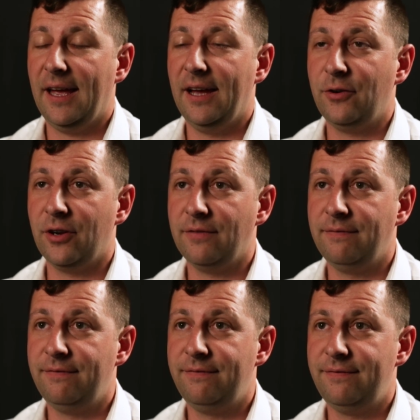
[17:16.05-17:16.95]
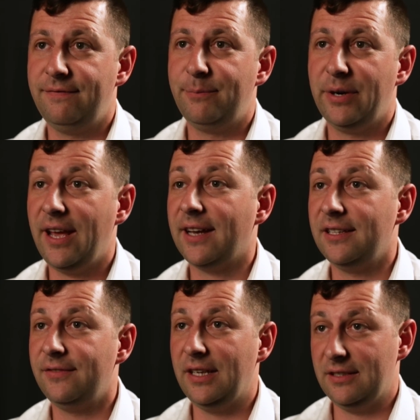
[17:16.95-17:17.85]
I've got a pretty
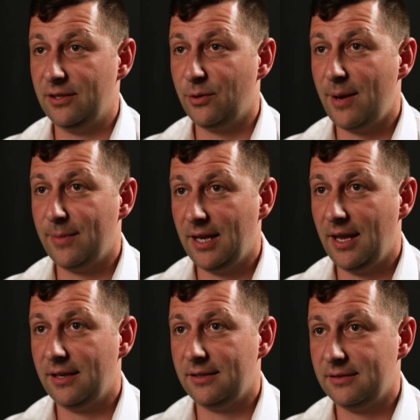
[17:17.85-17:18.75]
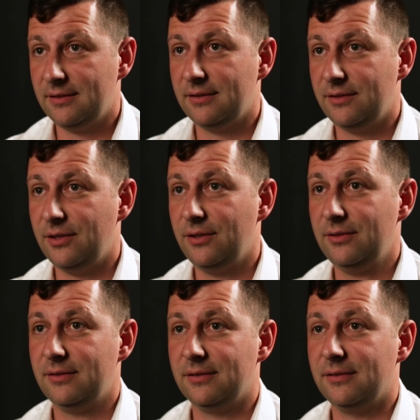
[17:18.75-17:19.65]
active Instagram account
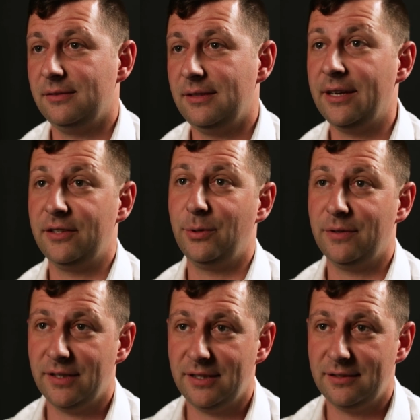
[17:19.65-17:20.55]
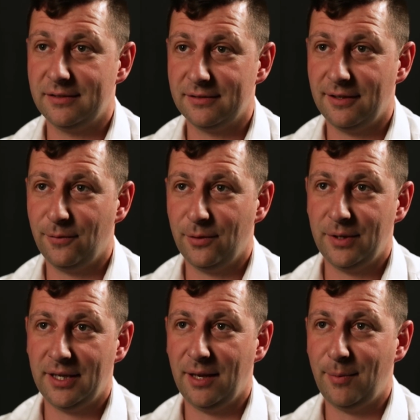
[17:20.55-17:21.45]
too, and a Twitter feed where
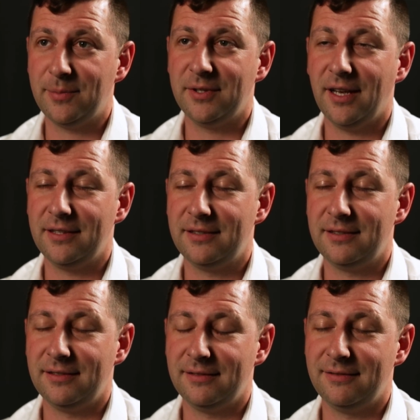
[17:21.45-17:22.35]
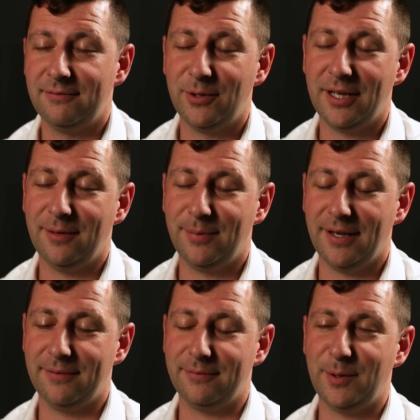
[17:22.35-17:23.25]
we keep up to date. We
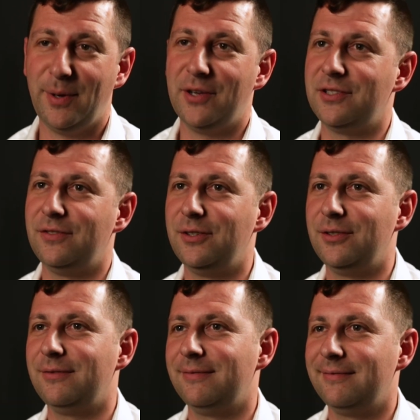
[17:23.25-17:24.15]
post a few